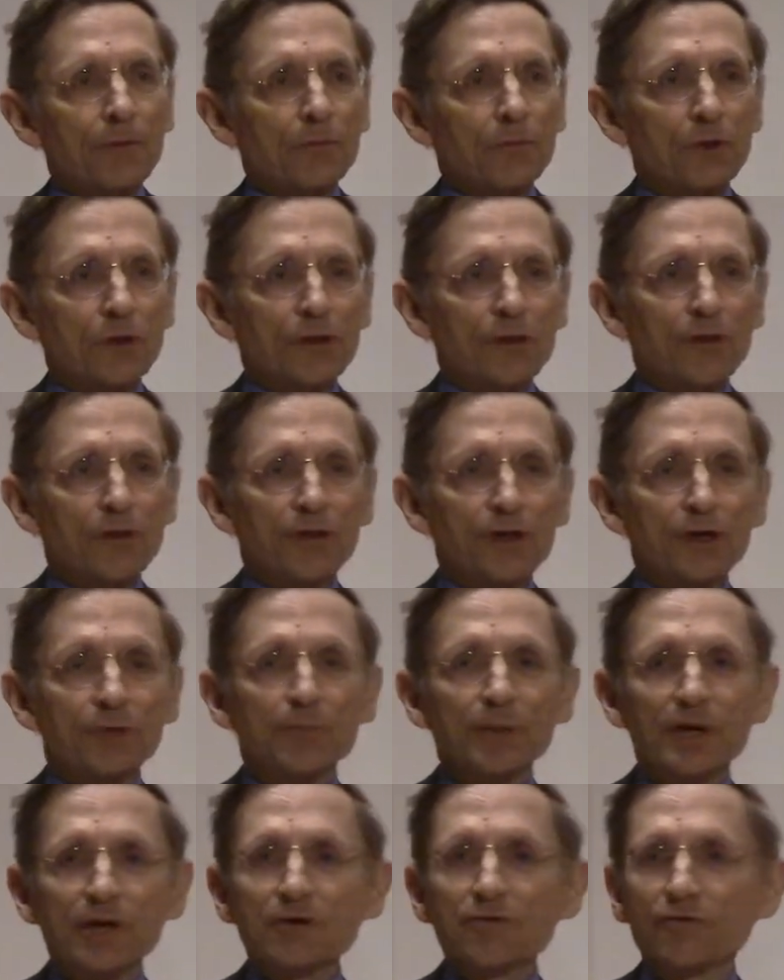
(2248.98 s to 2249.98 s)
Well, they're
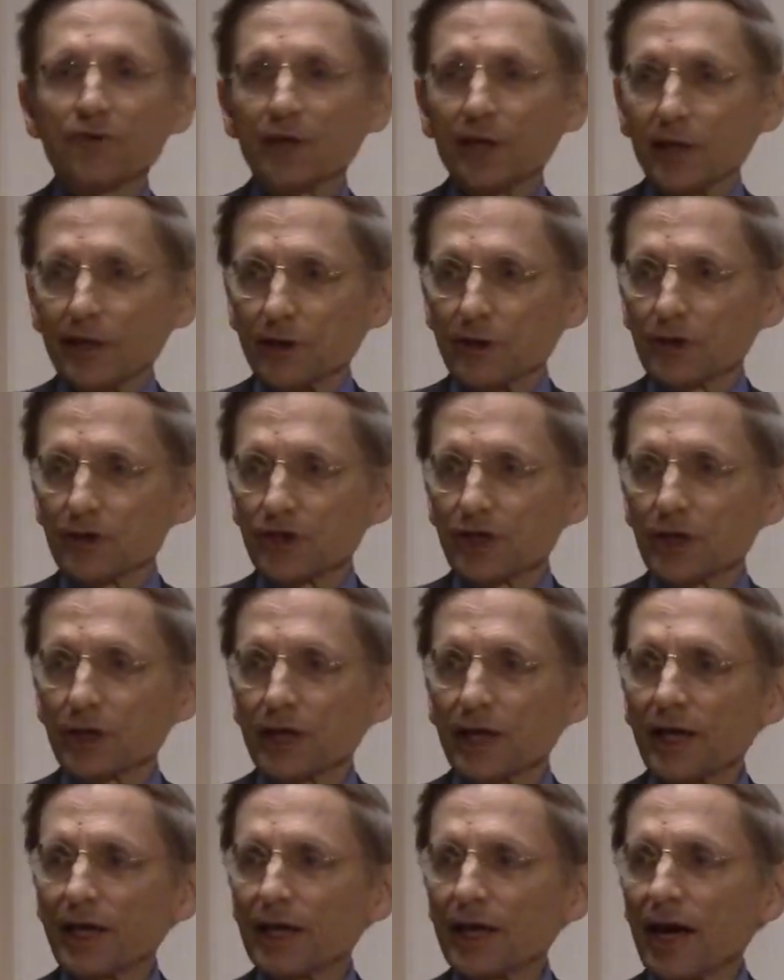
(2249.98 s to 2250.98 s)
benefiting because they're
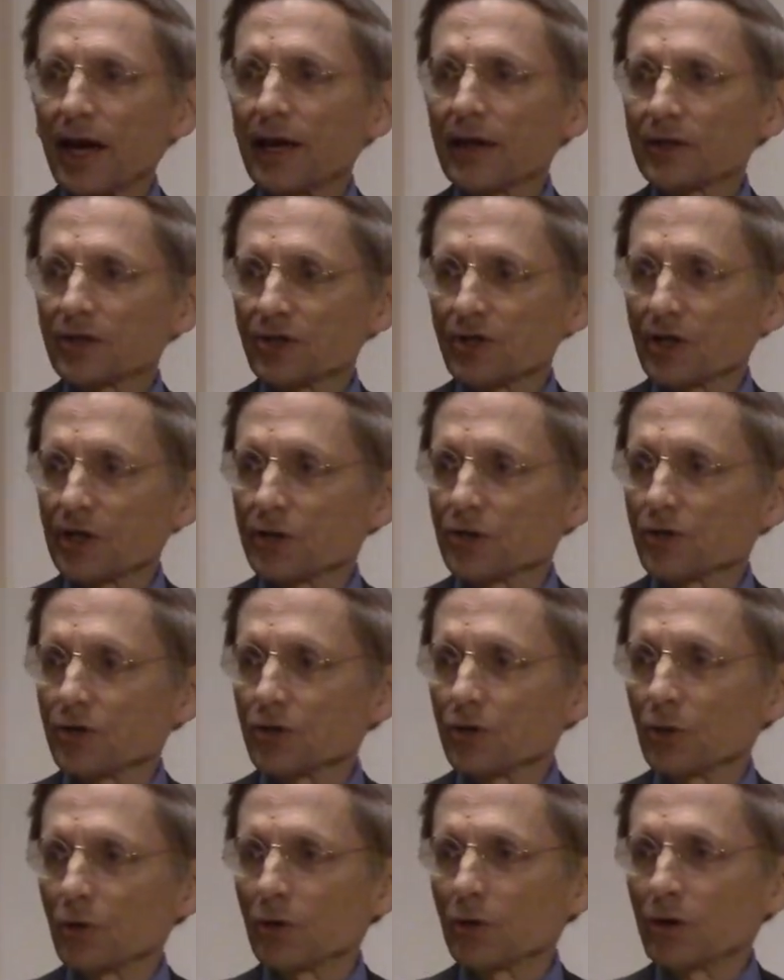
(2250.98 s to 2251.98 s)
getting access
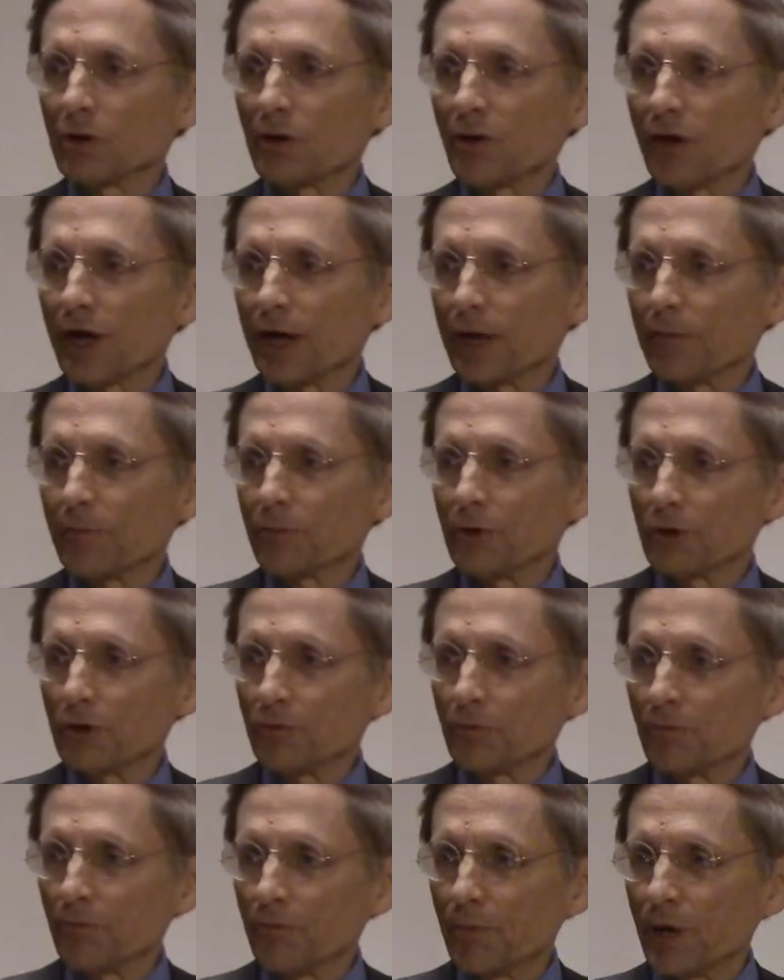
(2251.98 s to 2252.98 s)
to all
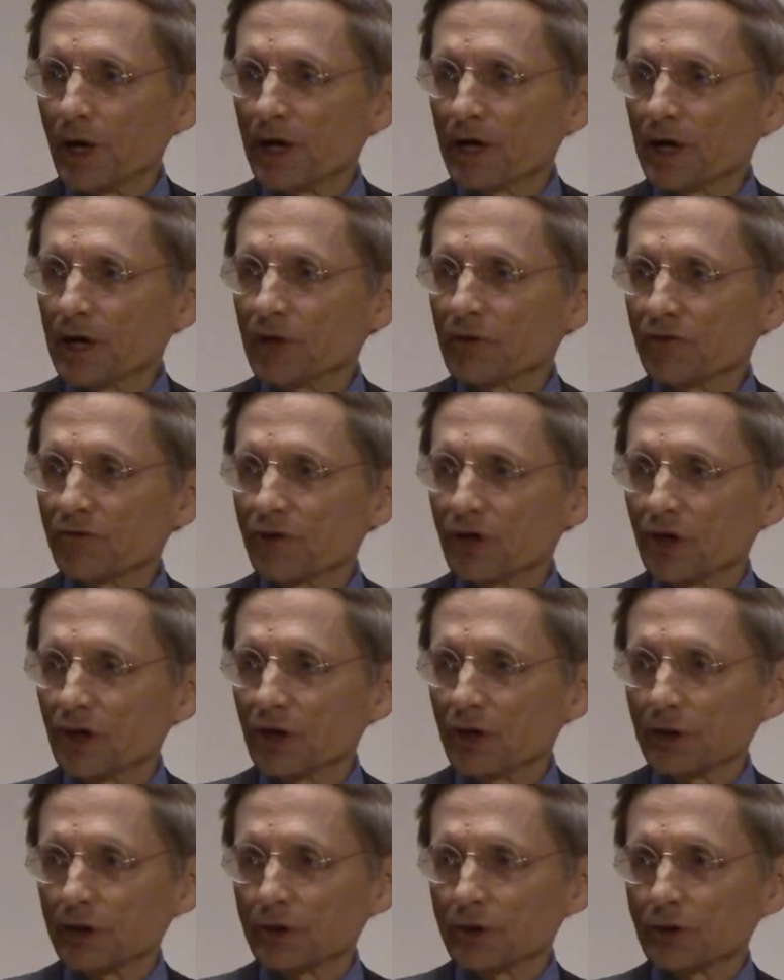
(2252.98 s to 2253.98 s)
that body of
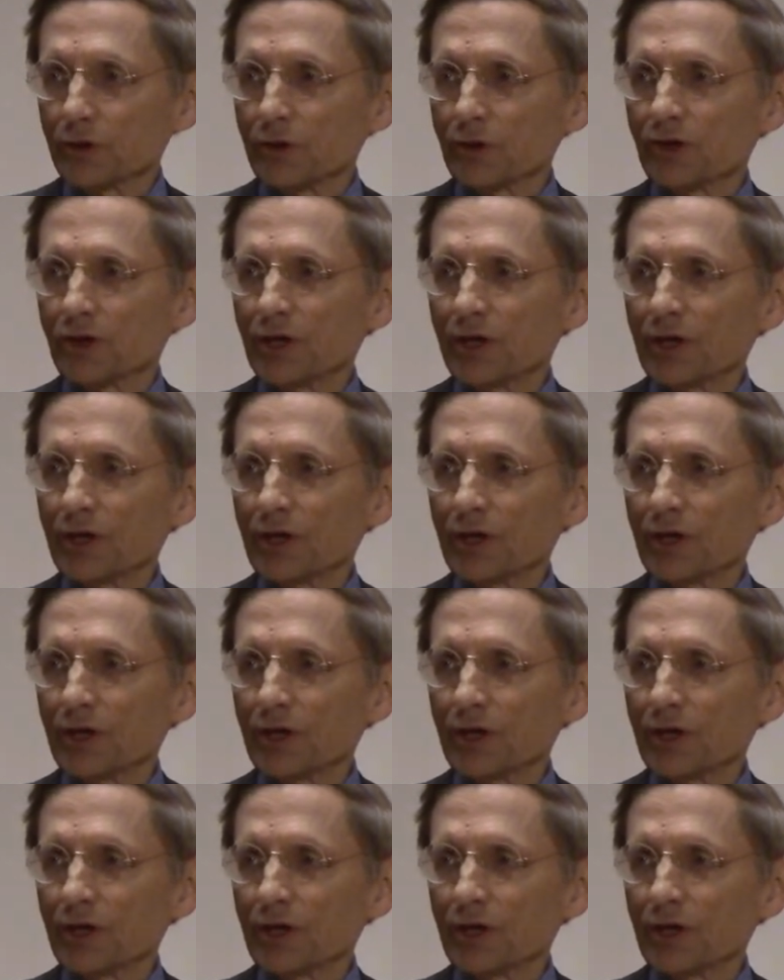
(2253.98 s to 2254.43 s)
knowledge.